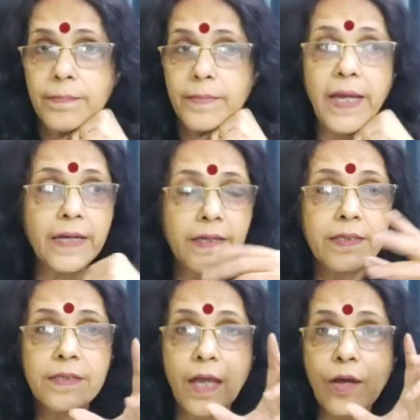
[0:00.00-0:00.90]
That
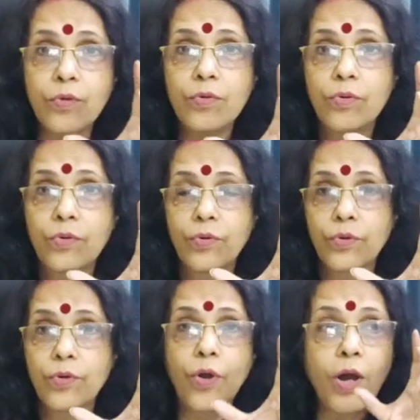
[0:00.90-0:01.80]
is how
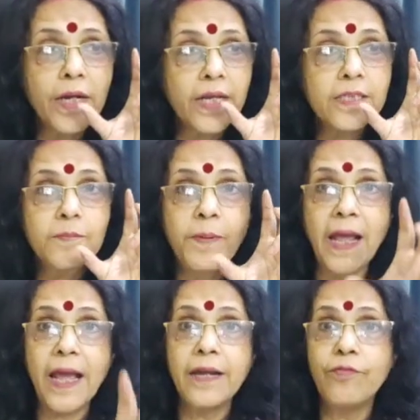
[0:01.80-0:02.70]
God has
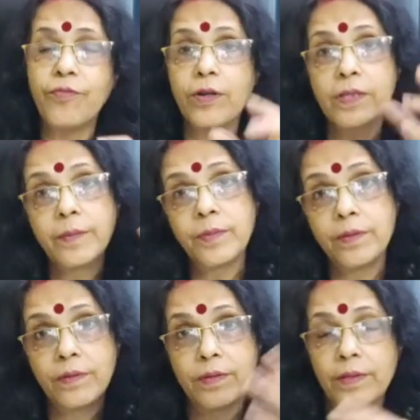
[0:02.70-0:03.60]
planned for
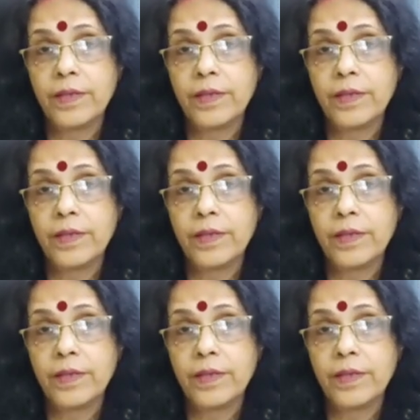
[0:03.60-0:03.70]
them.